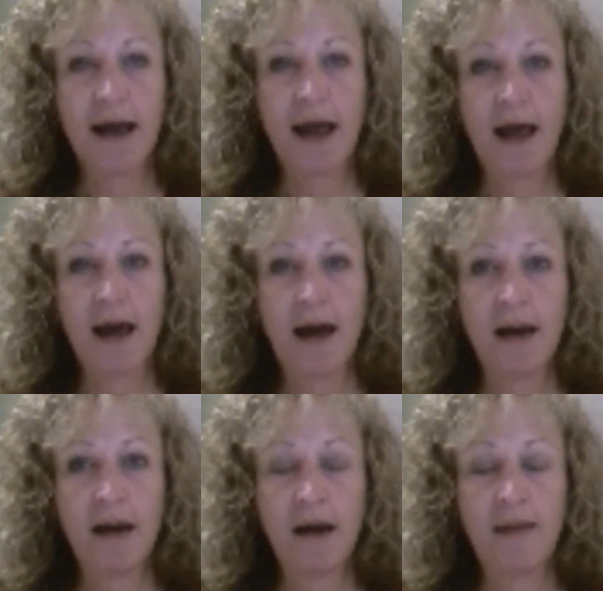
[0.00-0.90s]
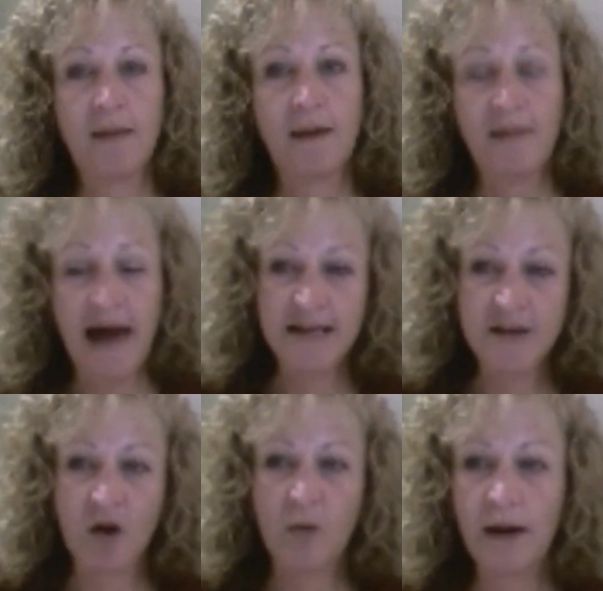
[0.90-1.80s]
and that has
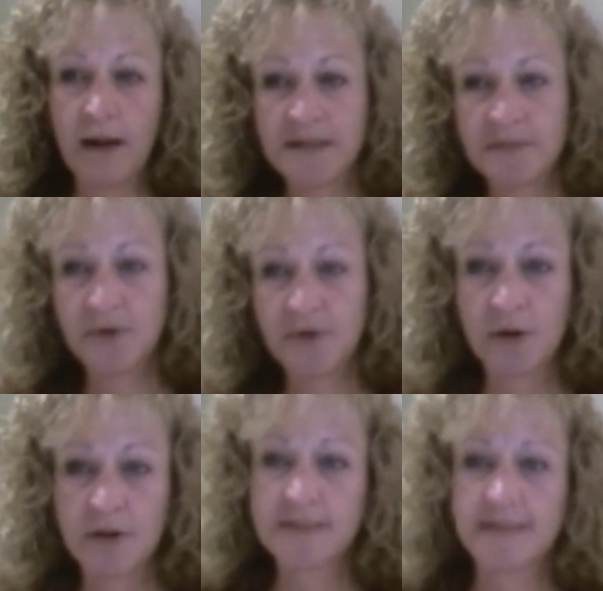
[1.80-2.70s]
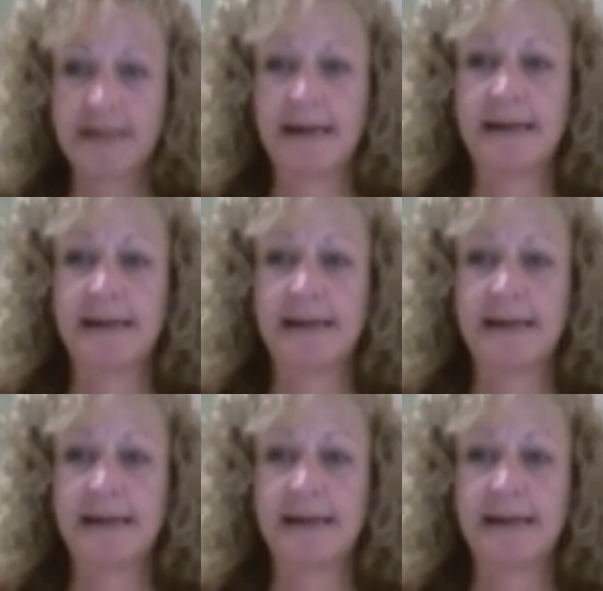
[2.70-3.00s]
opened up some doors.